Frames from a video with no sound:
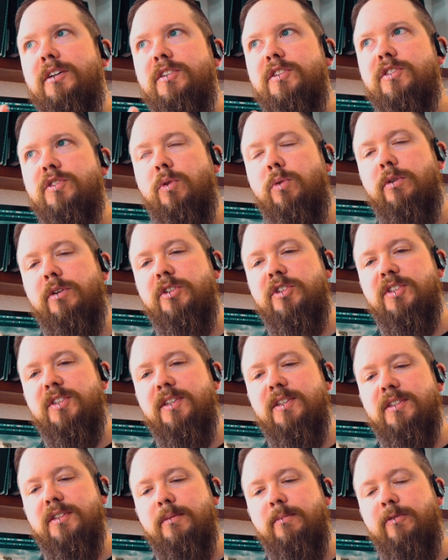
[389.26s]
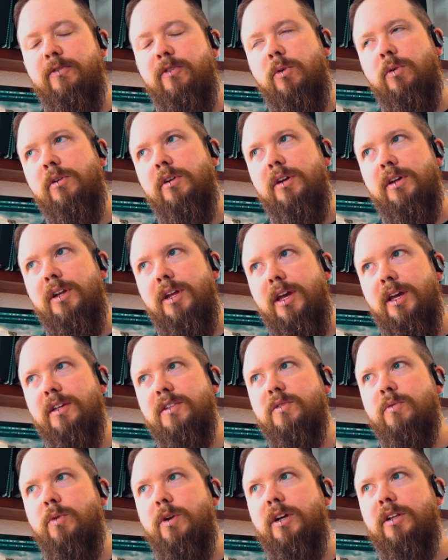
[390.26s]
storage system for it,
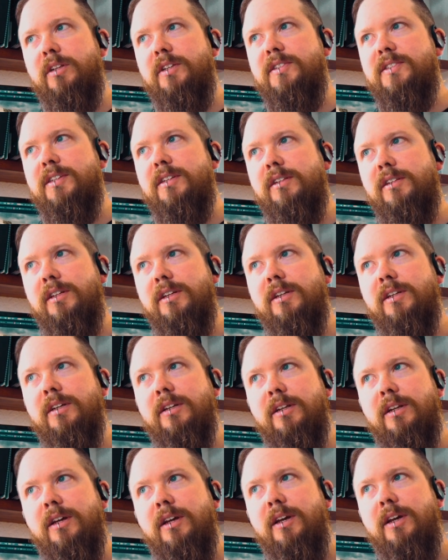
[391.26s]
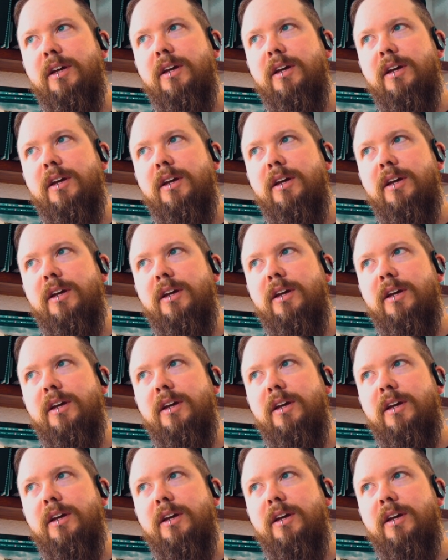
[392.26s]
as well as it needed